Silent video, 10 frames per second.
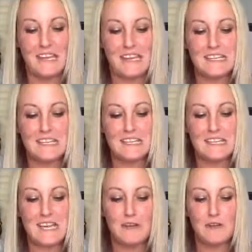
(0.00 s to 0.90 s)
Am I making
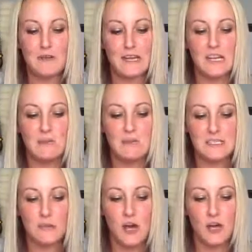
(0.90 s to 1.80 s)
sense to everybody? Give me
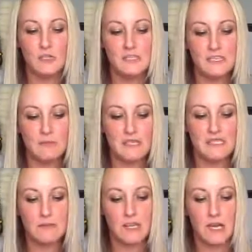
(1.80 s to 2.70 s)
some hearts. Give me
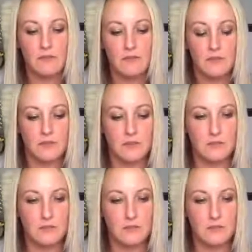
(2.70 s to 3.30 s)
some love.